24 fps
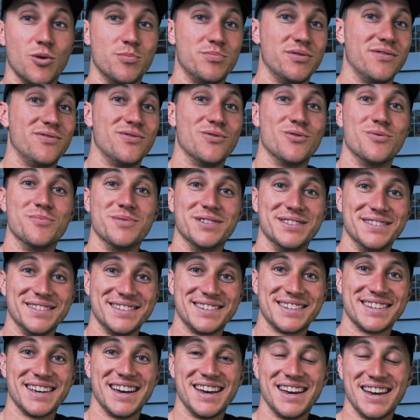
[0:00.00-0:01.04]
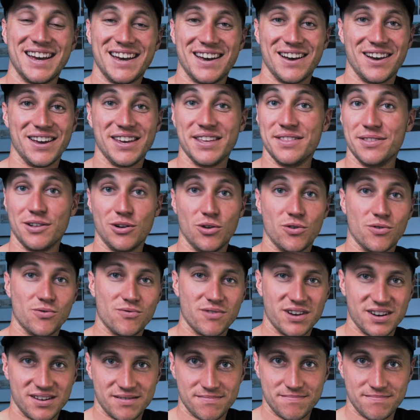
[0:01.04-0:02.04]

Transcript: performance in the long run.